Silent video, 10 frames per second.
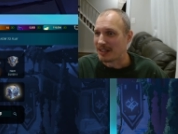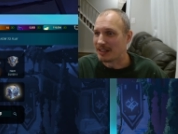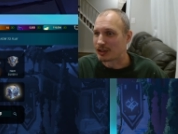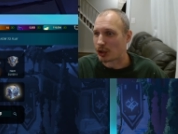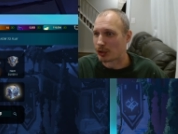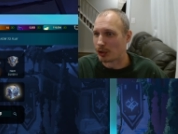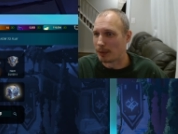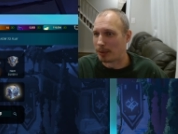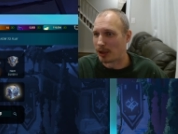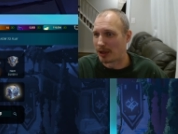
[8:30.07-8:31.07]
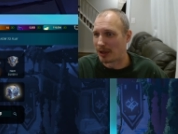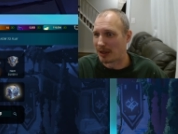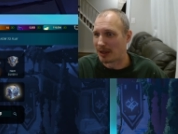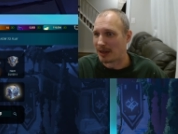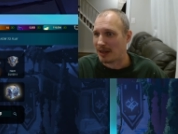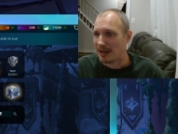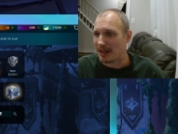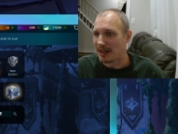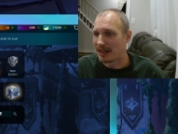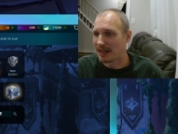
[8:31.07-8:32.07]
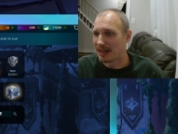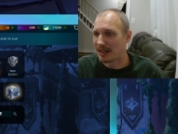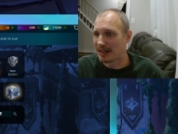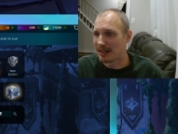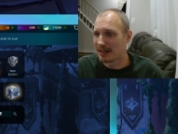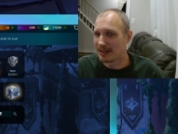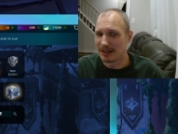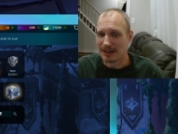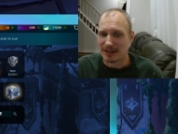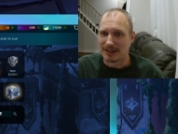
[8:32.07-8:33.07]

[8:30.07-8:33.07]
Eternal Paw. And